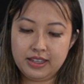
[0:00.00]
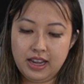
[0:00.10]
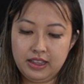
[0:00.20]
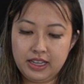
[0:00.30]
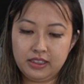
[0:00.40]
has
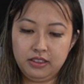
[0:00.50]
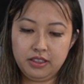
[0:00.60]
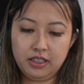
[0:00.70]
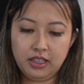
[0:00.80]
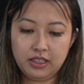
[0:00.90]
that like
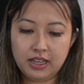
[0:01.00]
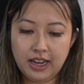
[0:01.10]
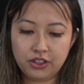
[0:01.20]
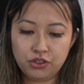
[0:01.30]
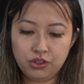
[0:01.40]
glistening
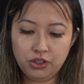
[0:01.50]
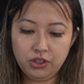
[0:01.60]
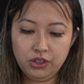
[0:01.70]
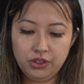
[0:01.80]
texture.